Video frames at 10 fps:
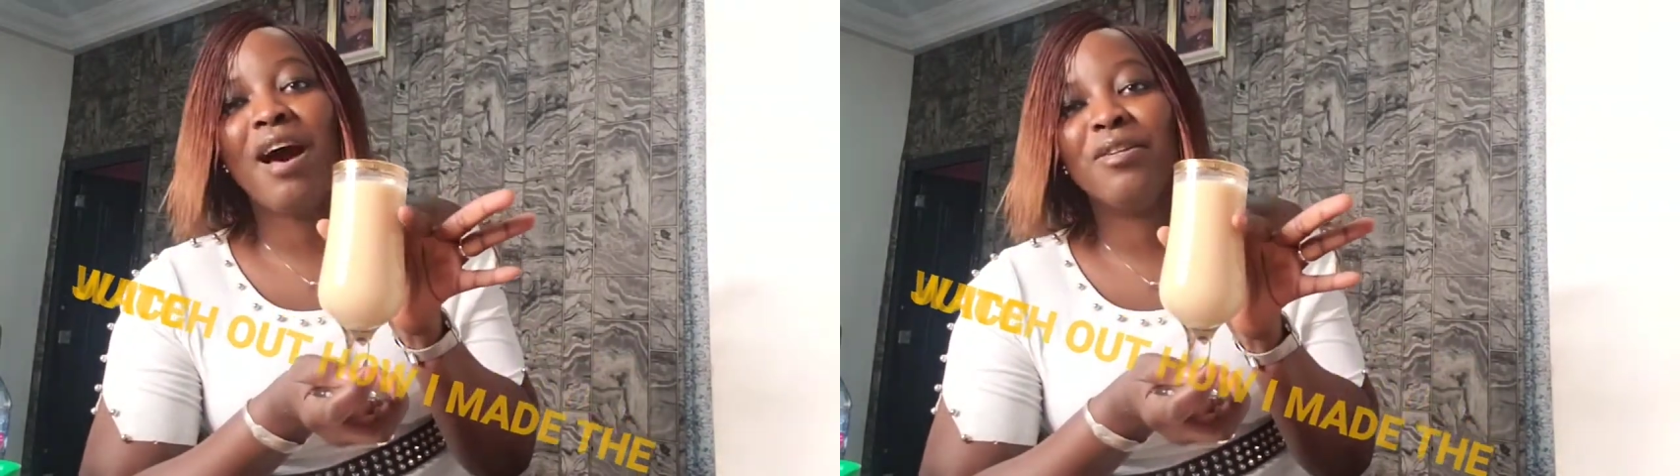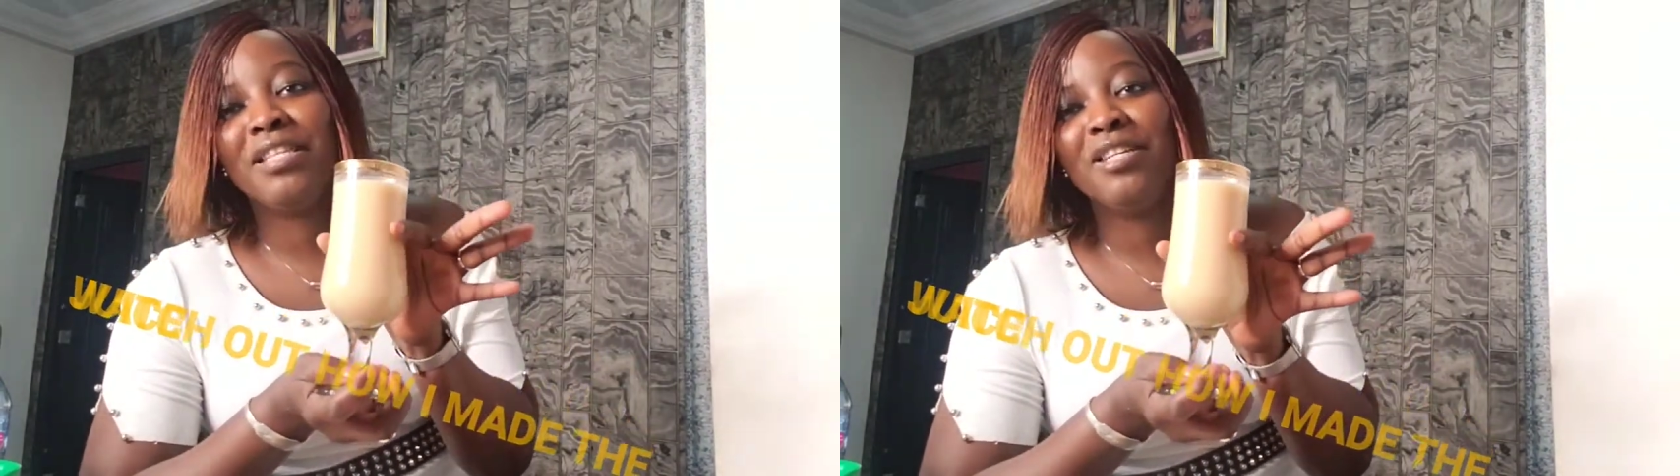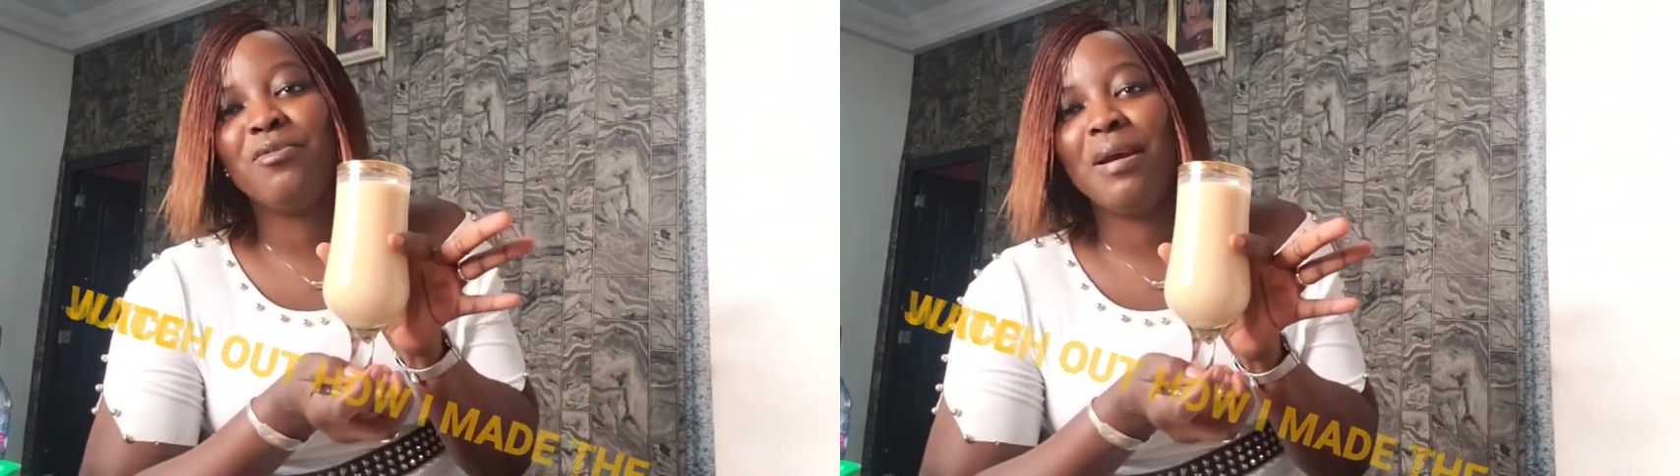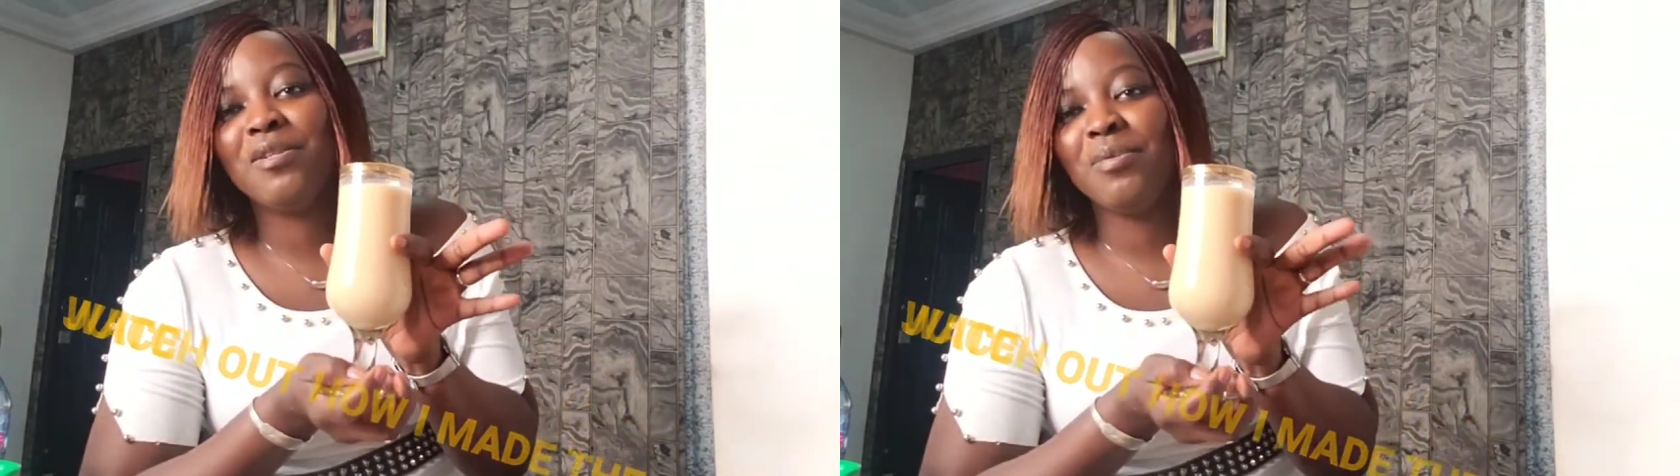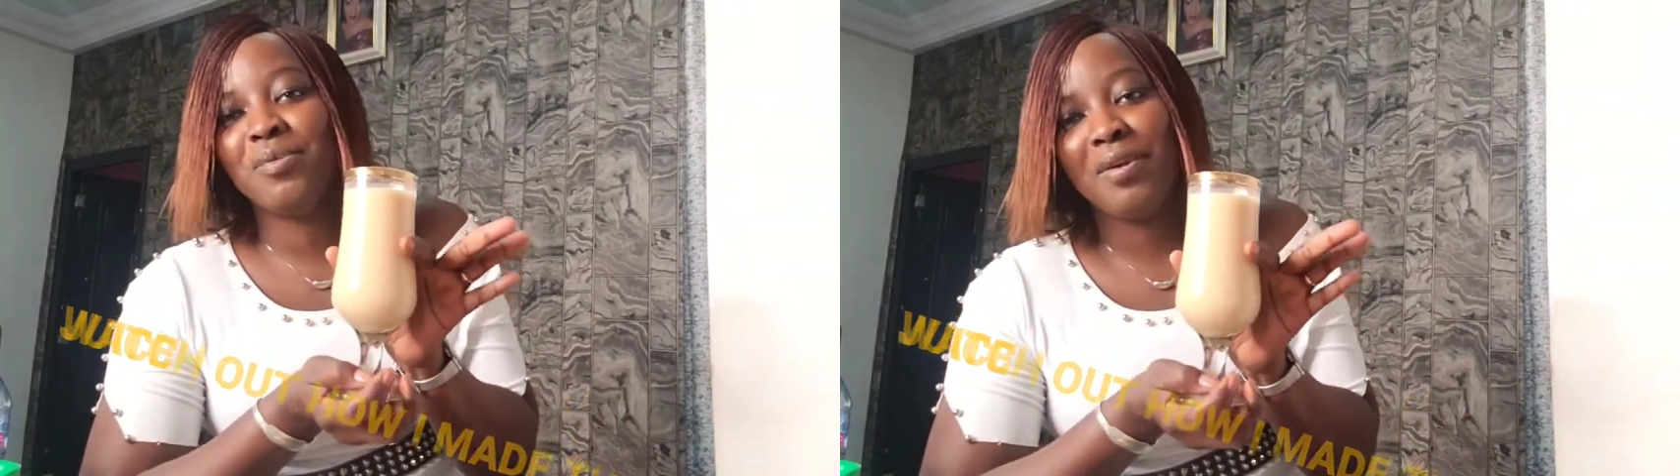out there to my
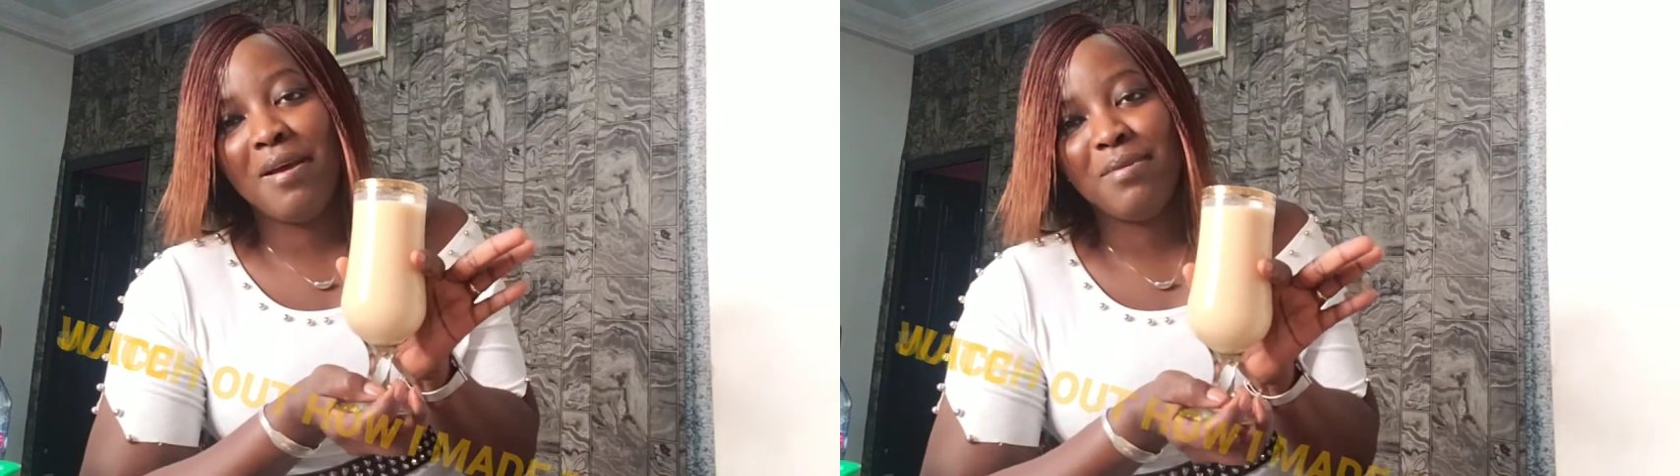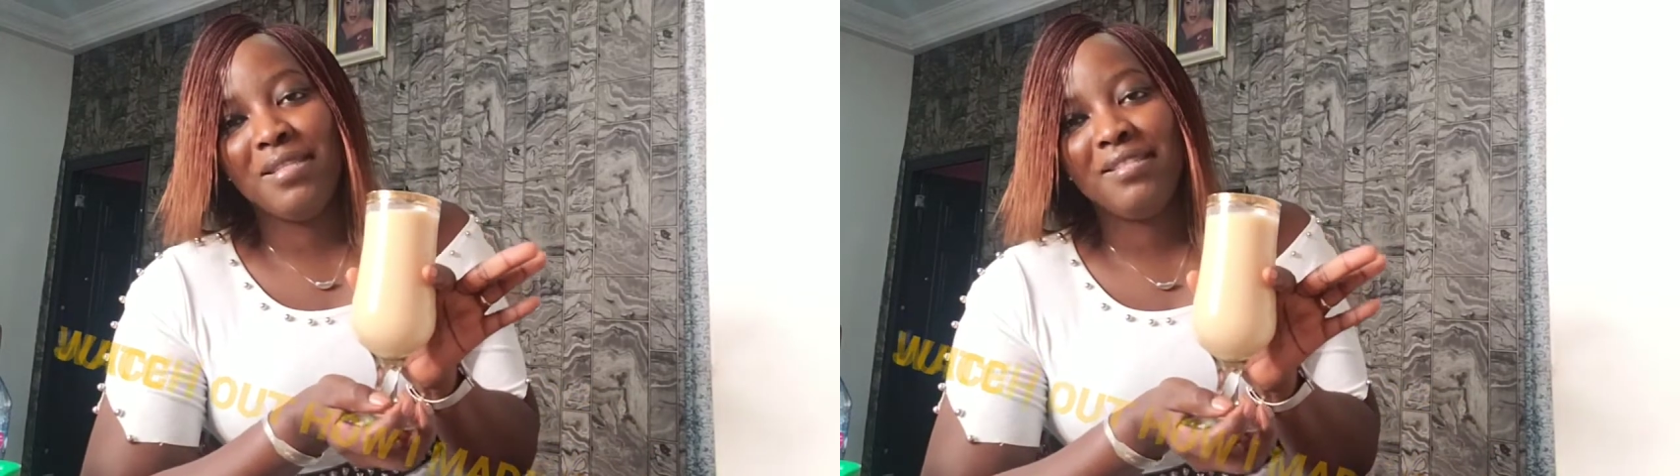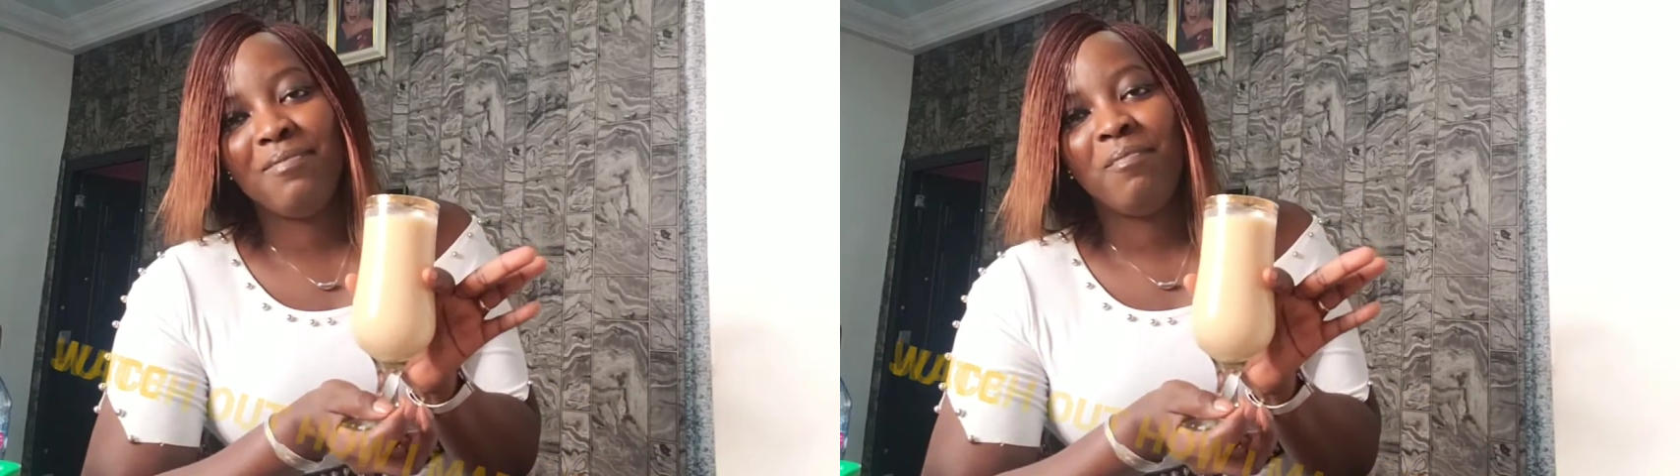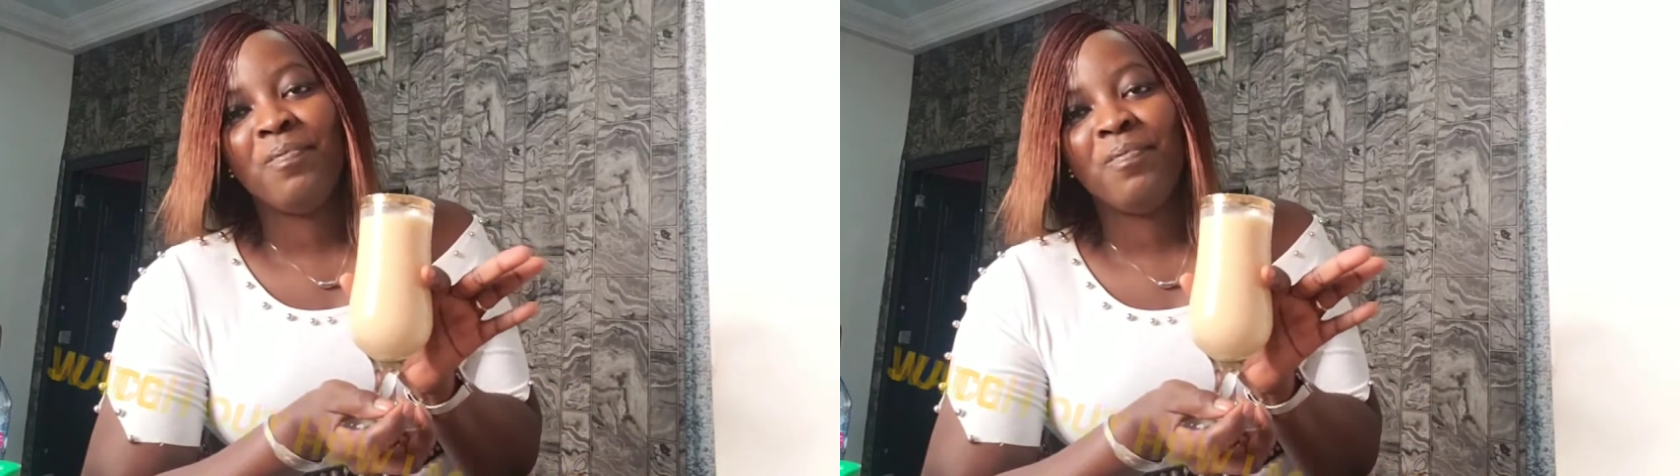subscribers